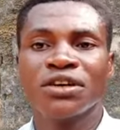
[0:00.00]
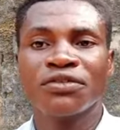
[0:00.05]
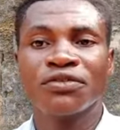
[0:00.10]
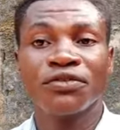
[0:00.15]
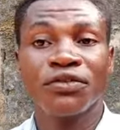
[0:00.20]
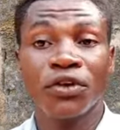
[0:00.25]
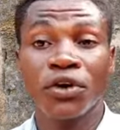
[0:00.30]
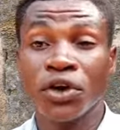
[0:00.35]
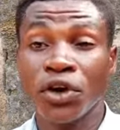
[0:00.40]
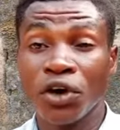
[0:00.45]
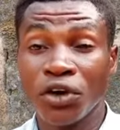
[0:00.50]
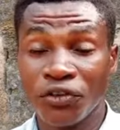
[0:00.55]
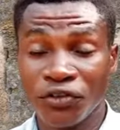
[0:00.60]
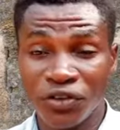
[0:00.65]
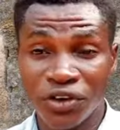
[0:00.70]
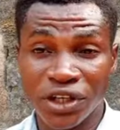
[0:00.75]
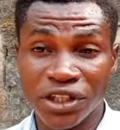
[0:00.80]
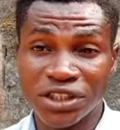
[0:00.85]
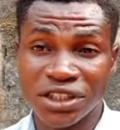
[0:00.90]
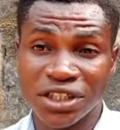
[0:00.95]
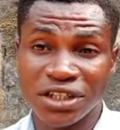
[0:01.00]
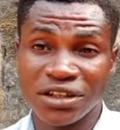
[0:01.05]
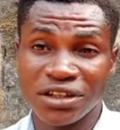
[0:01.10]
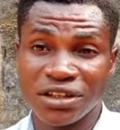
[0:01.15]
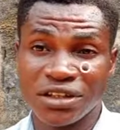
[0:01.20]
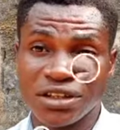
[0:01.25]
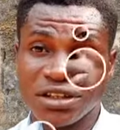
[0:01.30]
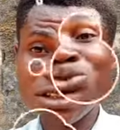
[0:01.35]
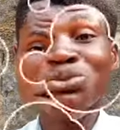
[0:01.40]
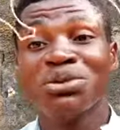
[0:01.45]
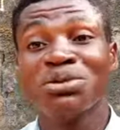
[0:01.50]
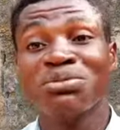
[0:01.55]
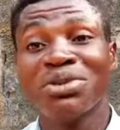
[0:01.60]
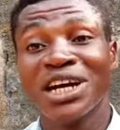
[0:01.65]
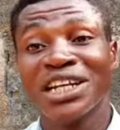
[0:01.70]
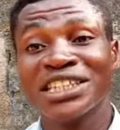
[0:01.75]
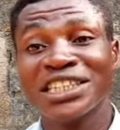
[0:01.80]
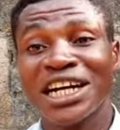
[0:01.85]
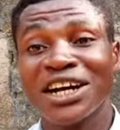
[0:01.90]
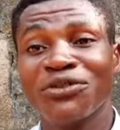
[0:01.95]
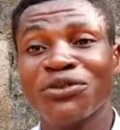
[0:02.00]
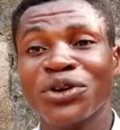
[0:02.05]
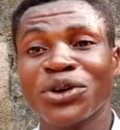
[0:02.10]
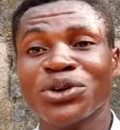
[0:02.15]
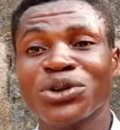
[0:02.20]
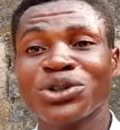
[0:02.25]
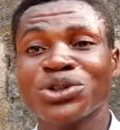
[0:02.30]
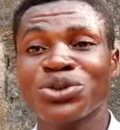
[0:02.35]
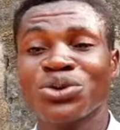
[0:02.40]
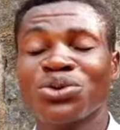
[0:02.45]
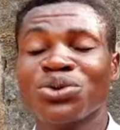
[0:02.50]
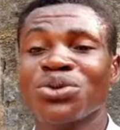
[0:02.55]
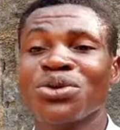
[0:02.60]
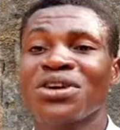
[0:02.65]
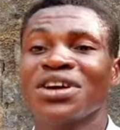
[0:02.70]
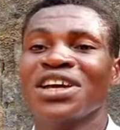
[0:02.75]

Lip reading: for your fish. It will be better for you to